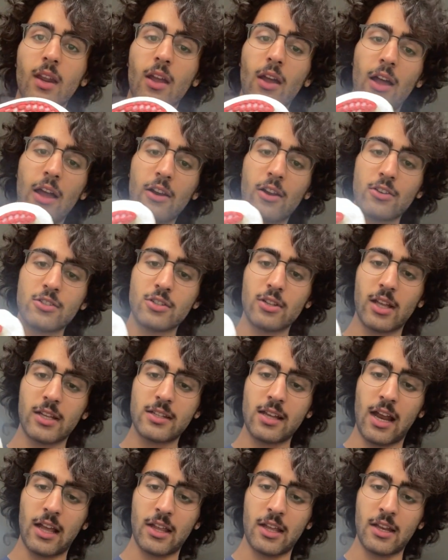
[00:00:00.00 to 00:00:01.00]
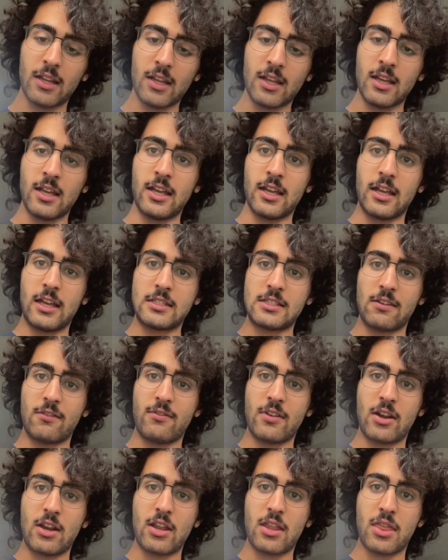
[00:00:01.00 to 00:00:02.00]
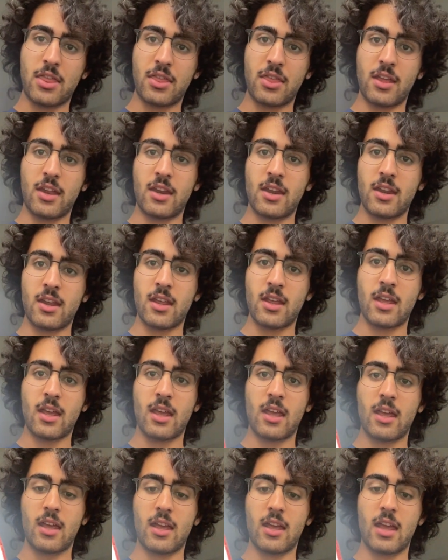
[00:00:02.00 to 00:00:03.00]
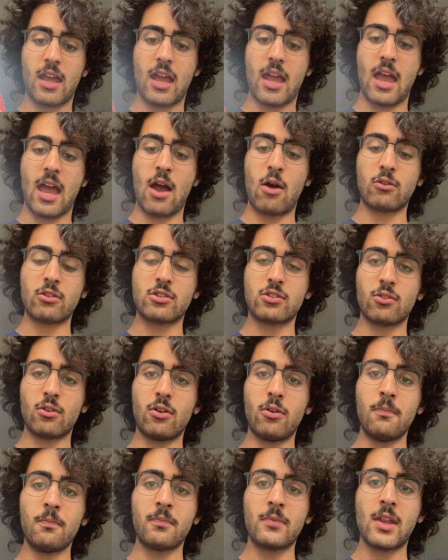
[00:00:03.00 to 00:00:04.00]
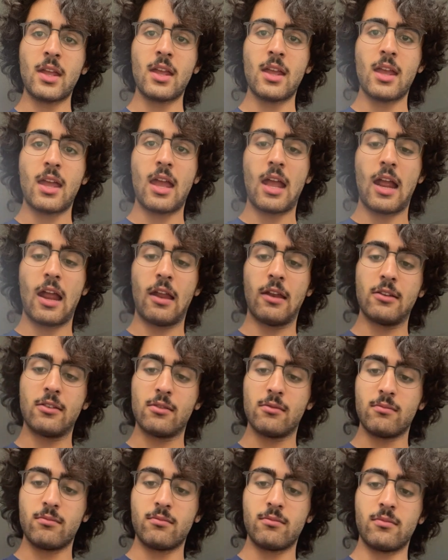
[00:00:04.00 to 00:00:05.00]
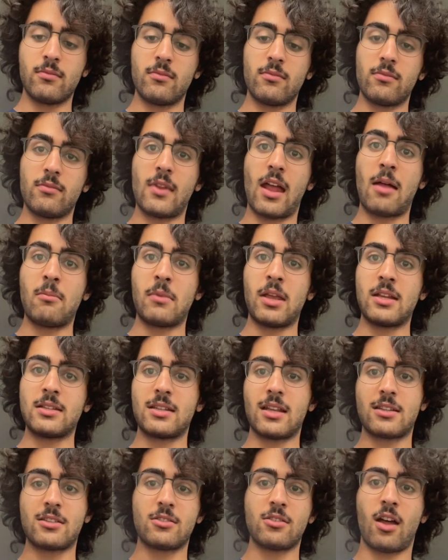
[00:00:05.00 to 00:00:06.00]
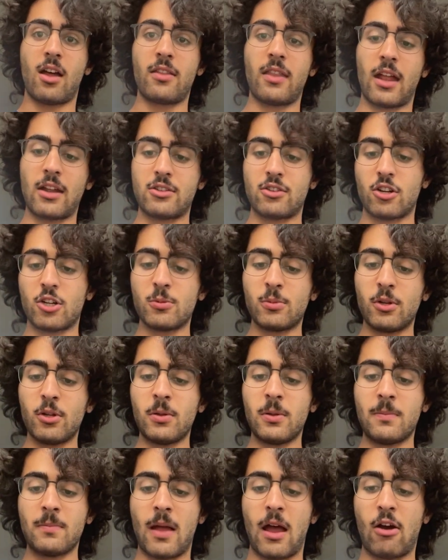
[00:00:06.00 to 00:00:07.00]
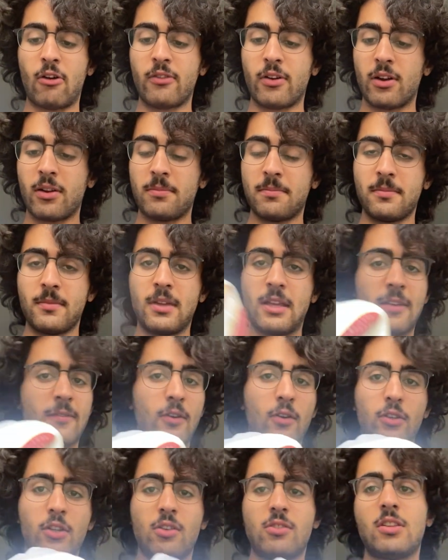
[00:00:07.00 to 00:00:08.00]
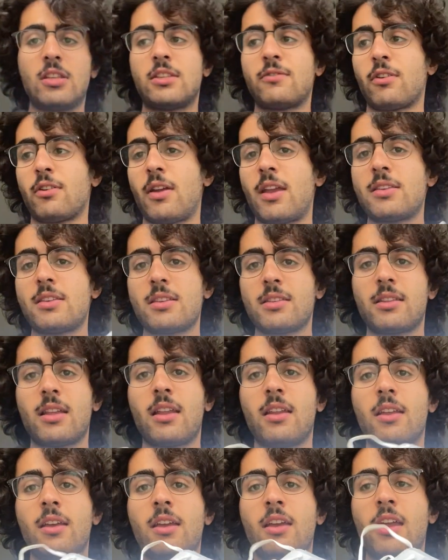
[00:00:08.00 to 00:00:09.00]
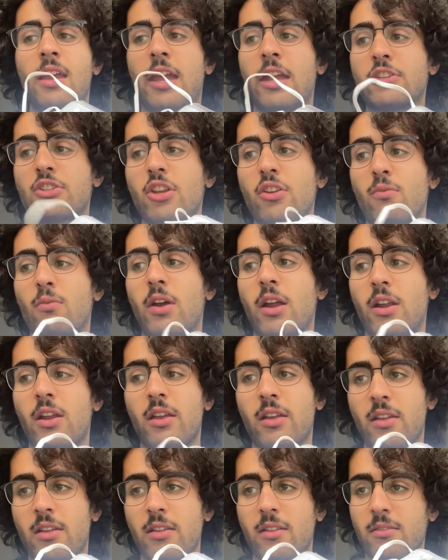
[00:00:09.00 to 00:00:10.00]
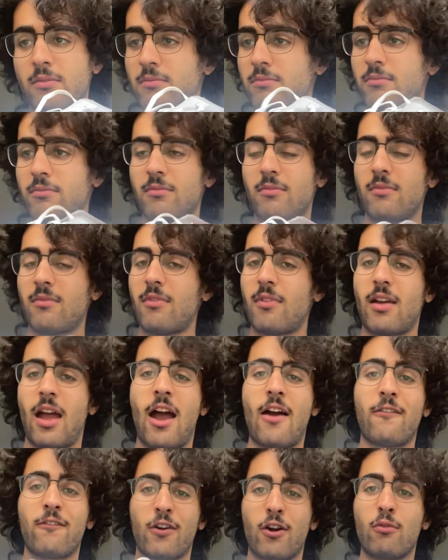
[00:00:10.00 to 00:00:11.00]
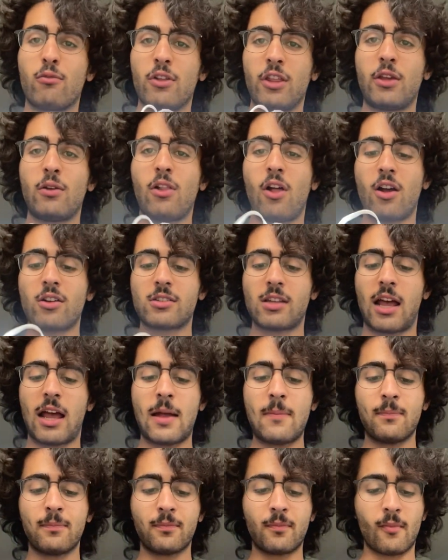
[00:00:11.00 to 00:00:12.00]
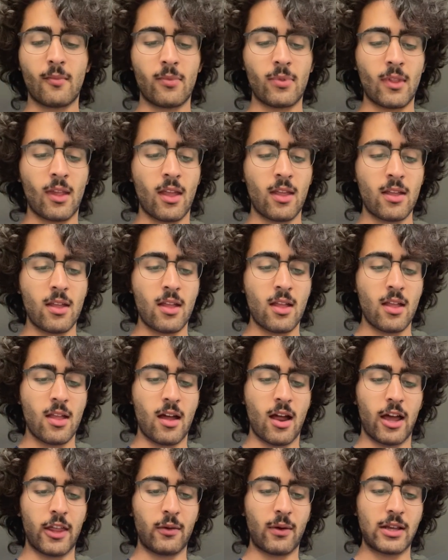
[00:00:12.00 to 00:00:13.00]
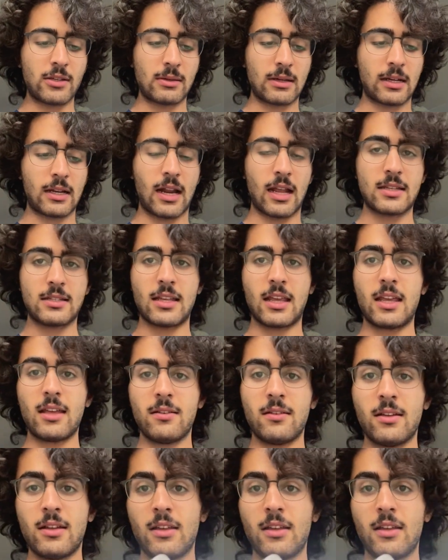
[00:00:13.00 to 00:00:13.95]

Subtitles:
I'd also like to highlight, it's a very thin outsole, and that means it's not that durable. However, if you only use these for races, then it shouldn't wear for a really long time. Otherwise, what can I say?